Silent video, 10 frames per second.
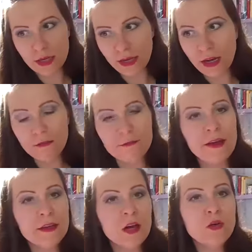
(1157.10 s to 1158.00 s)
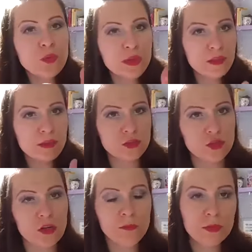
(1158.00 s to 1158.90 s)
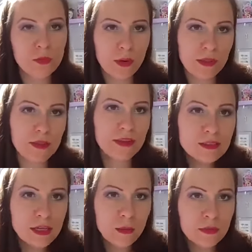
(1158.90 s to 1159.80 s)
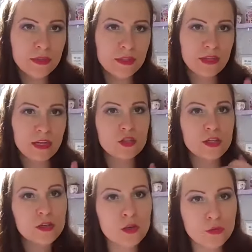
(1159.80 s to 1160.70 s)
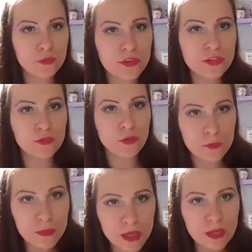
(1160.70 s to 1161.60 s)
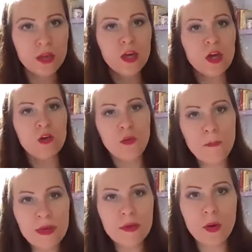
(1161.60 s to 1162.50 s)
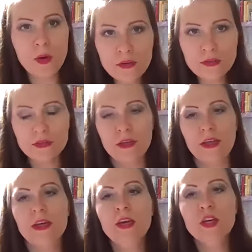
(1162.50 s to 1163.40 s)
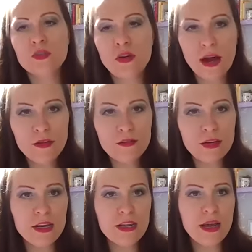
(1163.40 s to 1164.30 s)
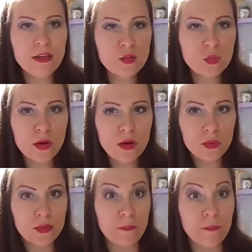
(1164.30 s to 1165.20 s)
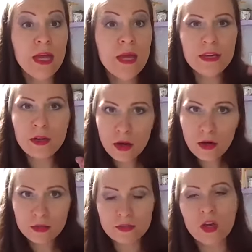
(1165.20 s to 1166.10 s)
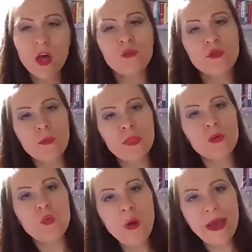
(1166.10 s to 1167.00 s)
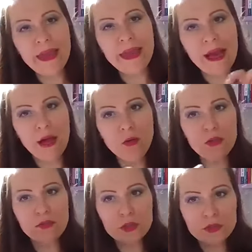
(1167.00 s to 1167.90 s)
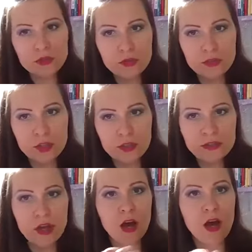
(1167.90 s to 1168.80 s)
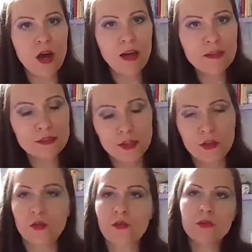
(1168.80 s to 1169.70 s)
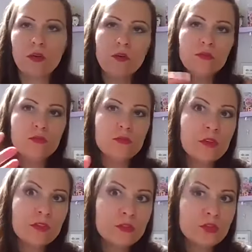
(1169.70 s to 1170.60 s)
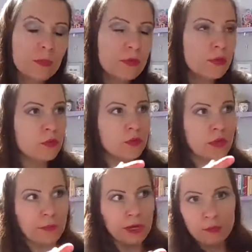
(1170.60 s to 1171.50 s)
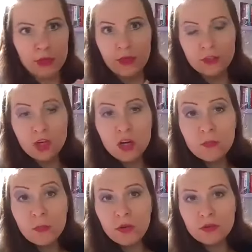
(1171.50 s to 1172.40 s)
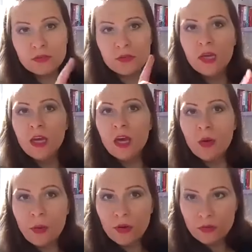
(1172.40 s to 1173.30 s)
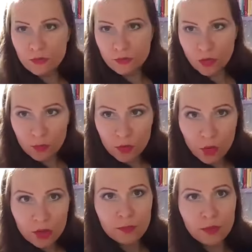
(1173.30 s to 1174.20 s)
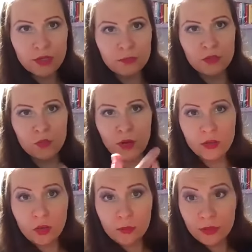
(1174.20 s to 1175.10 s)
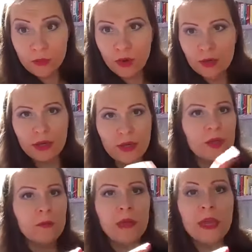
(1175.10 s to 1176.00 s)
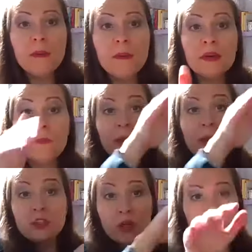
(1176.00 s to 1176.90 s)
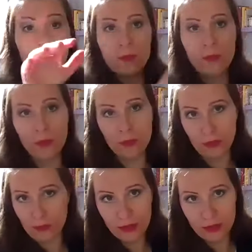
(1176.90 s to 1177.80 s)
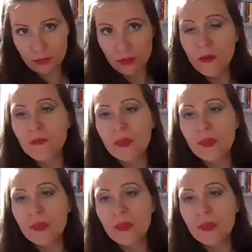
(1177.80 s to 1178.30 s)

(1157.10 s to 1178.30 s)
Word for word: can I find out whether this job whether this company is actually a good fit for me? for me personally, do I really like to work with them? Because from the way how the recruiters are asking you, so during the job interview, there might be an HR person, a person from your department where you will be working in, and maybe a manager of both of these